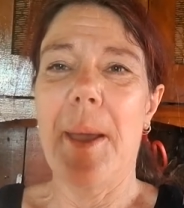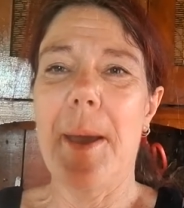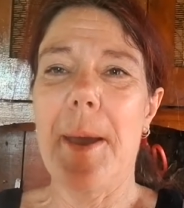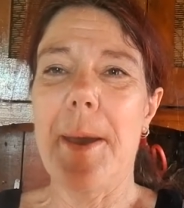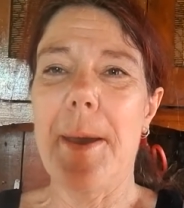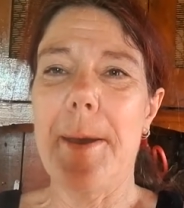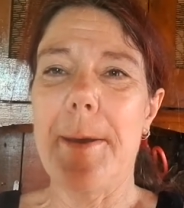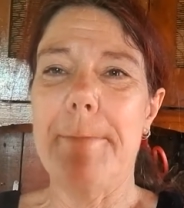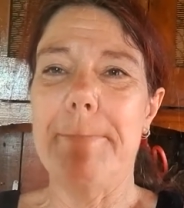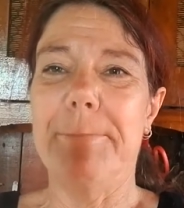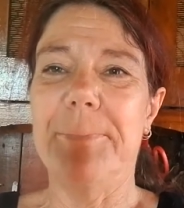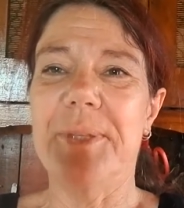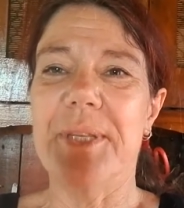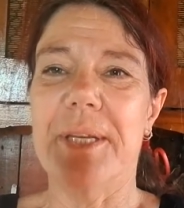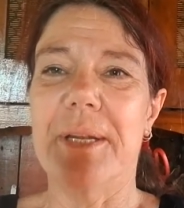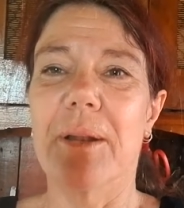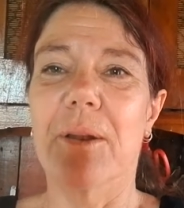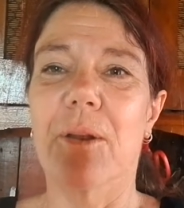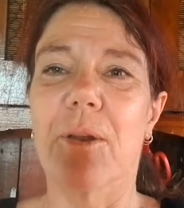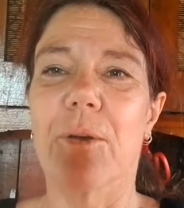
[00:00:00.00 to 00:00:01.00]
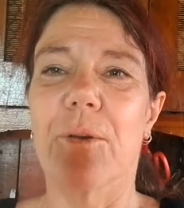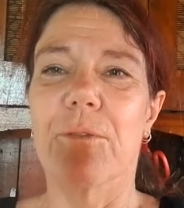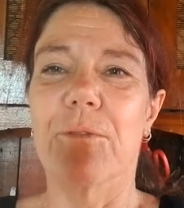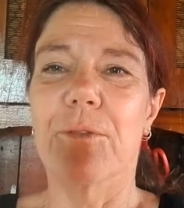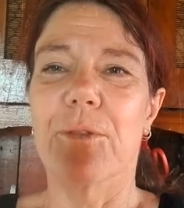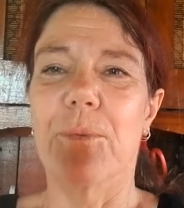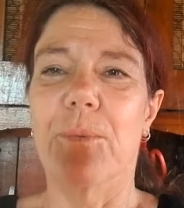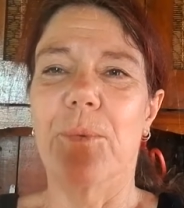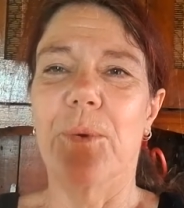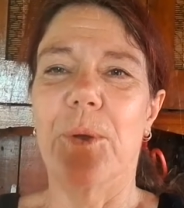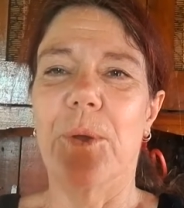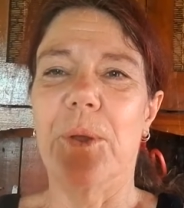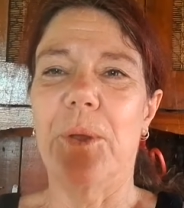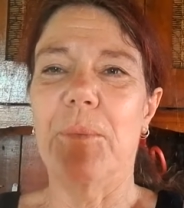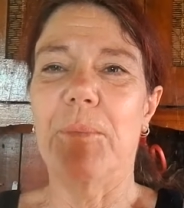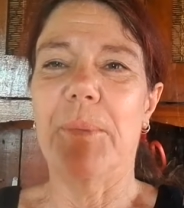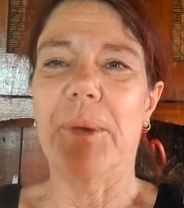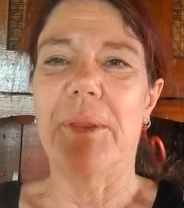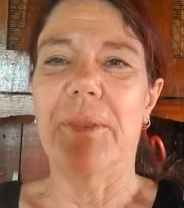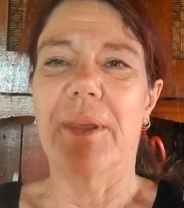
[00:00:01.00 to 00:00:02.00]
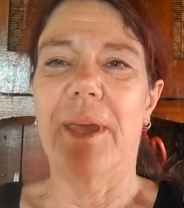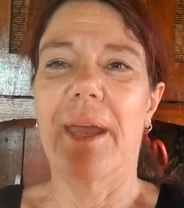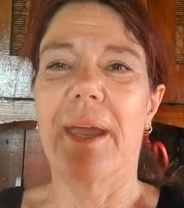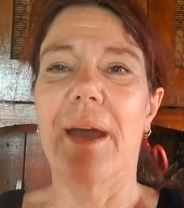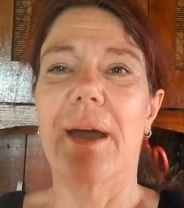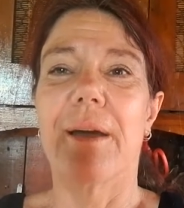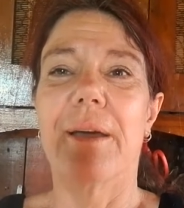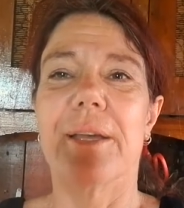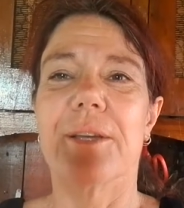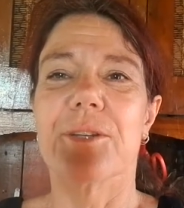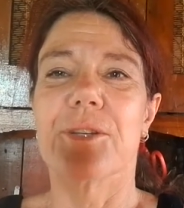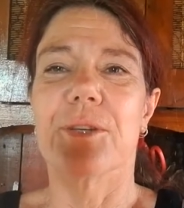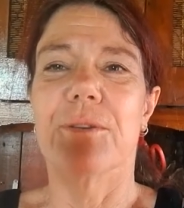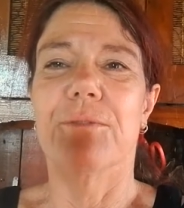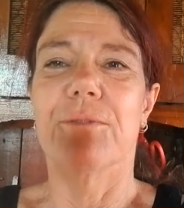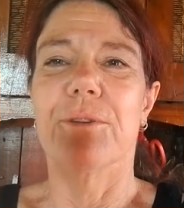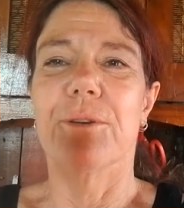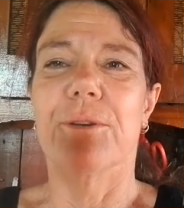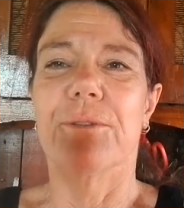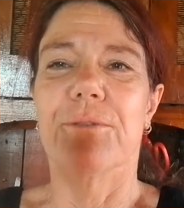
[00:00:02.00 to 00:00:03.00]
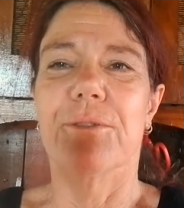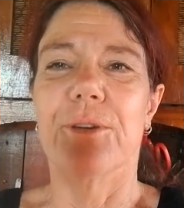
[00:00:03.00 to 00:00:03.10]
did a lot of the work, but they are actually very,